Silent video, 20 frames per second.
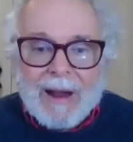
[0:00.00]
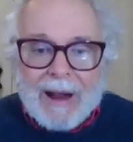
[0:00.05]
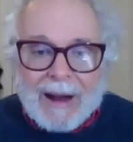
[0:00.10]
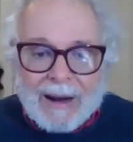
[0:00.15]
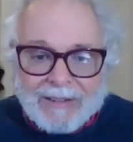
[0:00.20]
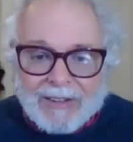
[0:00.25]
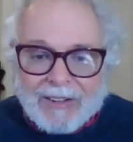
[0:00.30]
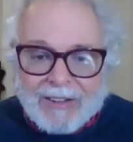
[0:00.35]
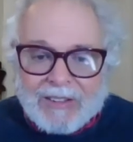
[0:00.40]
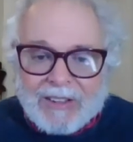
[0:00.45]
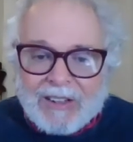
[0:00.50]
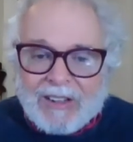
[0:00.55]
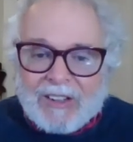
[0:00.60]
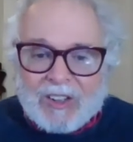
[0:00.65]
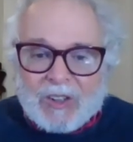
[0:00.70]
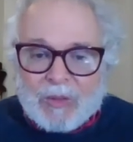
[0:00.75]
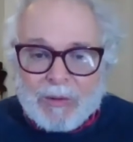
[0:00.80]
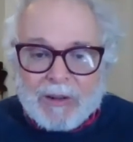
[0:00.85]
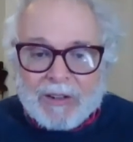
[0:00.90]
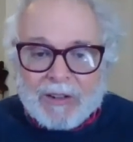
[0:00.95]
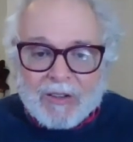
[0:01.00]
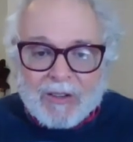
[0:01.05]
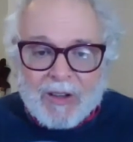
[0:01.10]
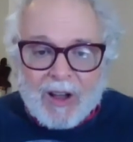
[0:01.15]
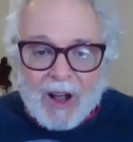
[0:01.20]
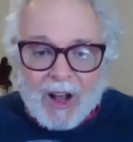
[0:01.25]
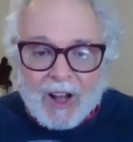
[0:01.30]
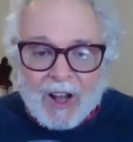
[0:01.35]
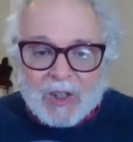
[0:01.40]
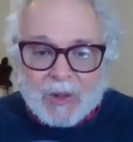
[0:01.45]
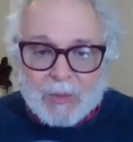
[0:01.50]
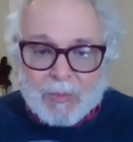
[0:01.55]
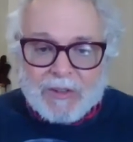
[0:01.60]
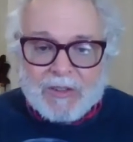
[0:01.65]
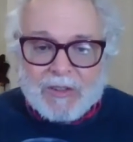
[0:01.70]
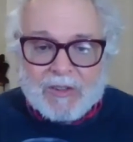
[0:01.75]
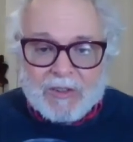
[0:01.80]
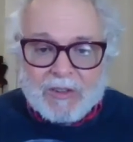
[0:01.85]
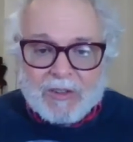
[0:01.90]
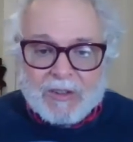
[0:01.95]
I just need to speak to the
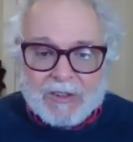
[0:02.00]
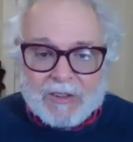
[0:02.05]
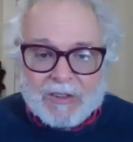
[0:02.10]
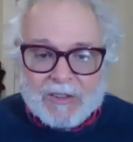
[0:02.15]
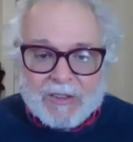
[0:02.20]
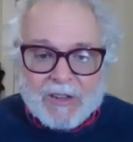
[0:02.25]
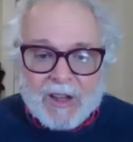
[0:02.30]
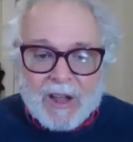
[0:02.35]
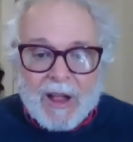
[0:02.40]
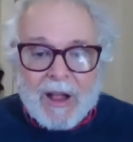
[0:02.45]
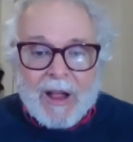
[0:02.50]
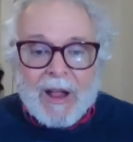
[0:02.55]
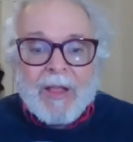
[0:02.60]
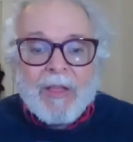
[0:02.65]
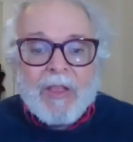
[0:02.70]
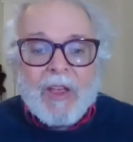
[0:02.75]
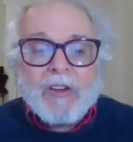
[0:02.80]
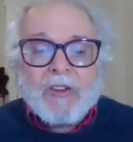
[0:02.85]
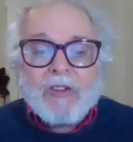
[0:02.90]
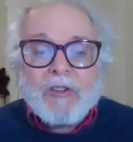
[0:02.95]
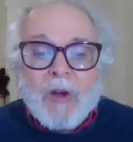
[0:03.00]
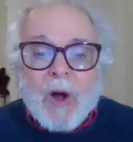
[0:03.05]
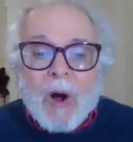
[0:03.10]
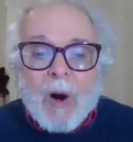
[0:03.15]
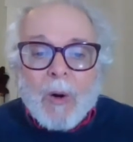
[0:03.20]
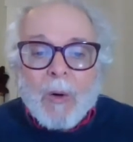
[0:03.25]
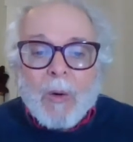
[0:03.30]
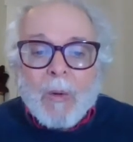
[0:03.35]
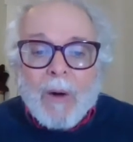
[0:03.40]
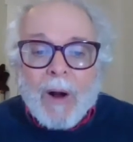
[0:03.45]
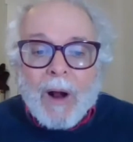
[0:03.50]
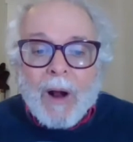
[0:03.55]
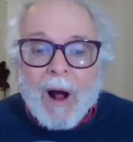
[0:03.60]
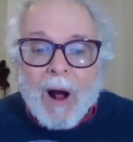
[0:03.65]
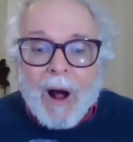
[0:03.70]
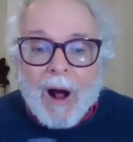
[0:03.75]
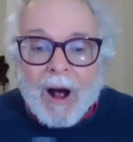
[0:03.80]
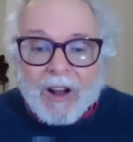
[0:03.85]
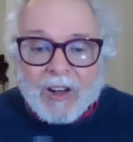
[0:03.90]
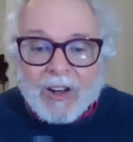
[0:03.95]
hospice nurse. There's no
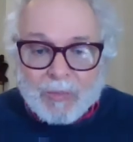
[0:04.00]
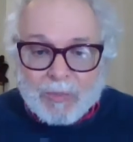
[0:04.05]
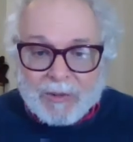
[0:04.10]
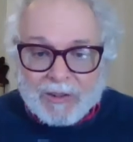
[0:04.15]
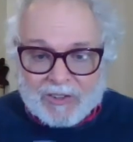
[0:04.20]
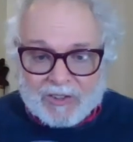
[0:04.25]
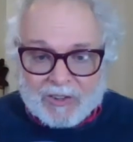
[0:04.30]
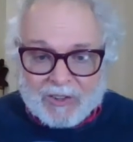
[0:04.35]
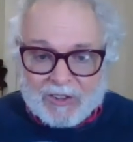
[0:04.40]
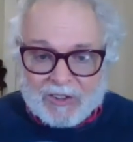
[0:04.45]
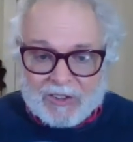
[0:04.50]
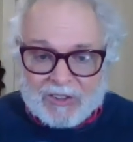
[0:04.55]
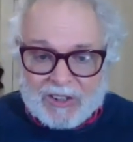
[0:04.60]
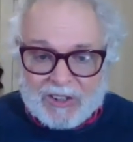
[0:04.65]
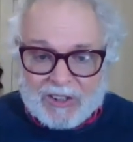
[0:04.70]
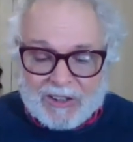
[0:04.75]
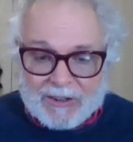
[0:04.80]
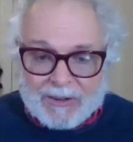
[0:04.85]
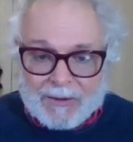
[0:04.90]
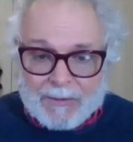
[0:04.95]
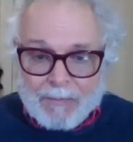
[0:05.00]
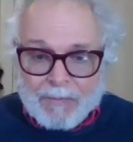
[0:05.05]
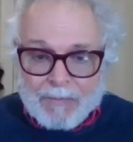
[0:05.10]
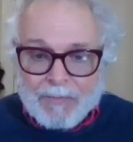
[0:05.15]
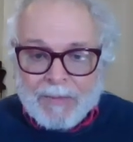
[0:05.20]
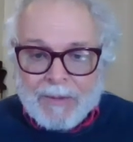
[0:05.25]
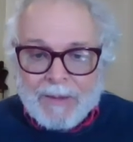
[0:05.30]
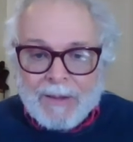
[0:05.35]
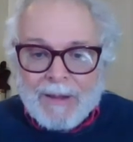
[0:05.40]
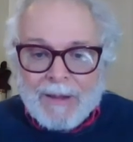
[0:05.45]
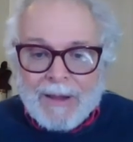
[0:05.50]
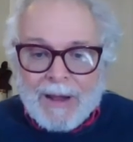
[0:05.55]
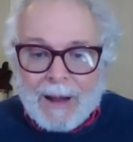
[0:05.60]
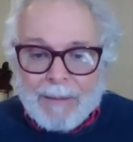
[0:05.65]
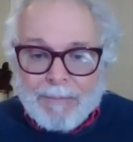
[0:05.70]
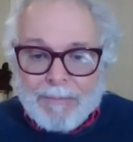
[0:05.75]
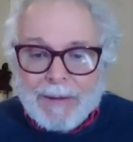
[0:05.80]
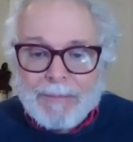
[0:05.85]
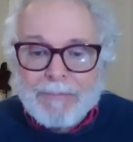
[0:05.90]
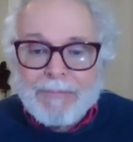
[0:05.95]
hospice nurse here. I
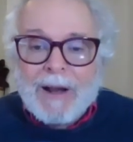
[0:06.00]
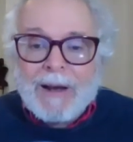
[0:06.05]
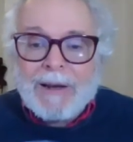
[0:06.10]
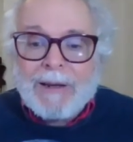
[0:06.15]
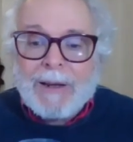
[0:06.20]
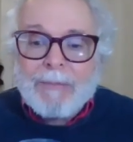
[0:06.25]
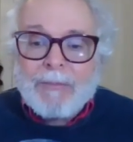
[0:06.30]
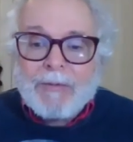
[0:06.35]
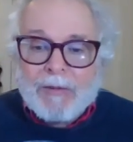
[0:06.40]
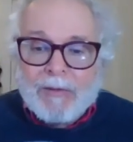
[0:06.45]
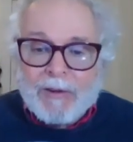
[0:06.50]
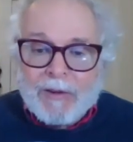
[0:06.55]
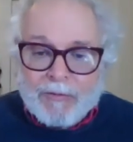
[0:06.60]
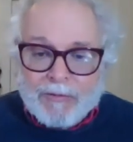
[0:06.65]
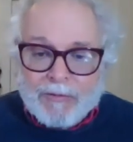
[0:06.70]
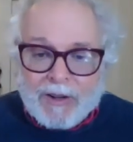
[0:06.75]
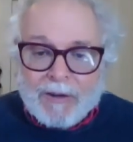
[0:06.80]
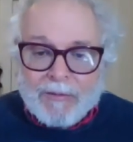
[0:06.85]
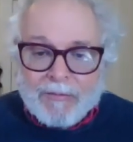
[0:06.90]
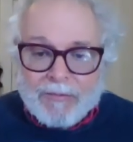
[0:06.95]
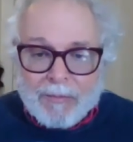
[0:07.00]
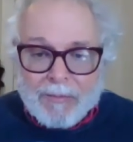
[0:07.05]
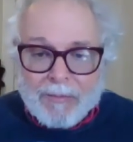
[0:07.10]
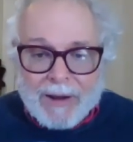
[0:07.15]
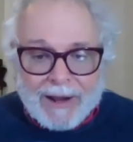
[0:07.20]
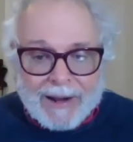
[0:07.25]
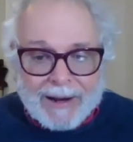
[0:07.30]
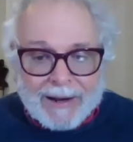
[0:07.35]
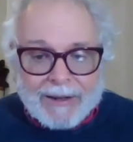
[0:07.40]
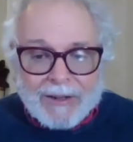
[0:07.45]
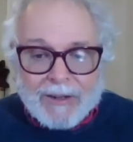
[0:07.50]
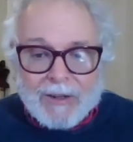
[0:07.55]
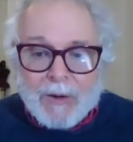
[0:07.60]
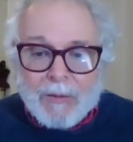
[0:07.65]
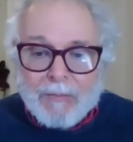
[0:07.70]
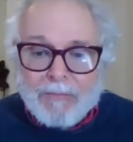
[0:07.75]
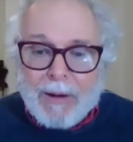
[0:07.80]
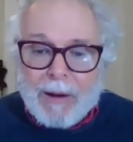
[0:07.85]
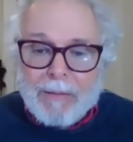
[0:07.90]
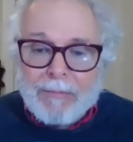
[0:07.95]
bit my lip to refrain from adding
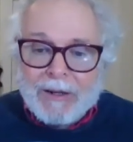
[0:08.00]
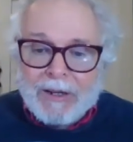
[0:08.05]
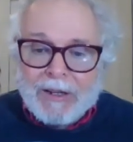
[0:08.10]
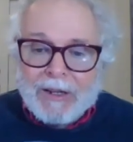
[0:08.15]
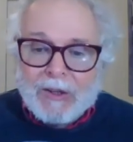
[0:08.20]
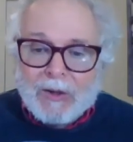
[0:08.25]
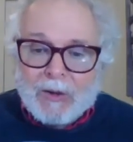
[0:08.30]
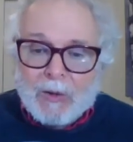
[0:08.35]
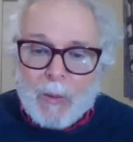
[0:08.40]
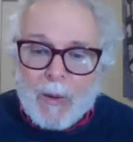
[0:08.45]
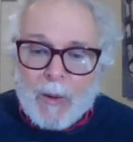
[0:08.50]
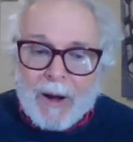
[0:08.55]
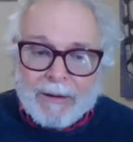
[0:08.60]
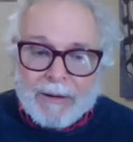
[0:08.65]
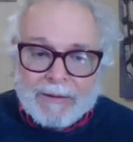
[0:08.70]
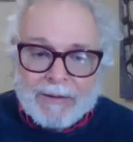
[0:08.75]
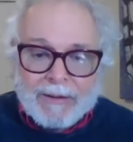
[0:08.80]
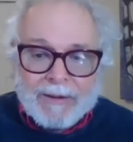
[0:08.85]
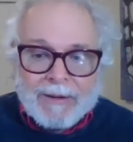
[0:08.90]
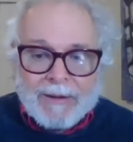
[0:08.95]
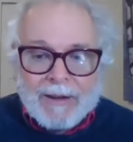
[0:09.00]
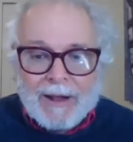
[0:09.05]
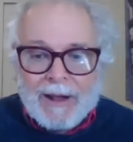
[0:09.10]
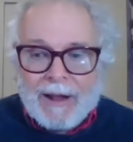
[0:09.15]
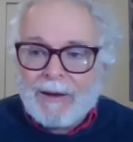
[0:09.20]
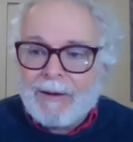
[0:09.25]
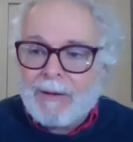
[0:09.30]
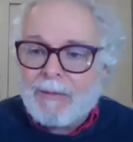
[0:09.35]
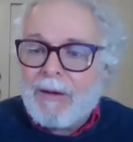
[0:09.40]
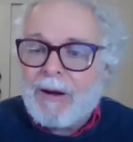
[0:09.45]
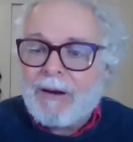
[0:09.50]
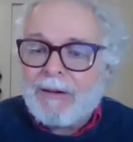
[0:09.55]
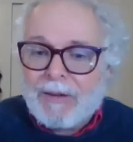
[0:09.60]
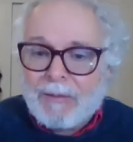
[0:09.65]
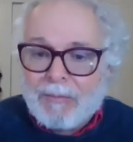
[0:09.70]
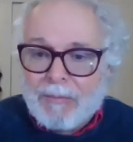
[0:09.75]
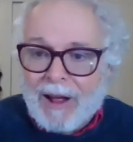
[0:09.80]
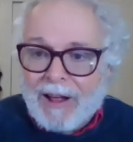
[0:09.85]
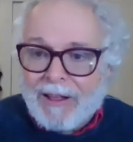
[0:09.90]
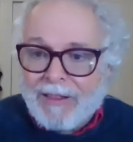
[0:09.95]
you bubbling twat, a la Monty
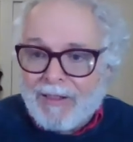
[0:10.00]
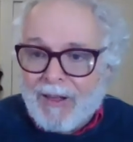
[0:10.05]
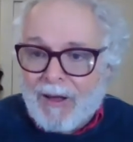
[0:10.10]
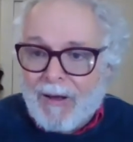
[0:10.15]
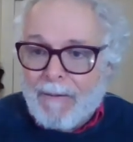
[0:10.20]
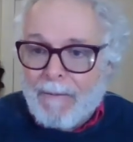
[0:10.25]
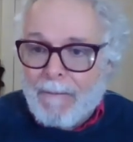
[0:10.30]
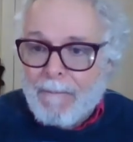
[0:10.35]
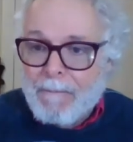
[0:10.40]
Python.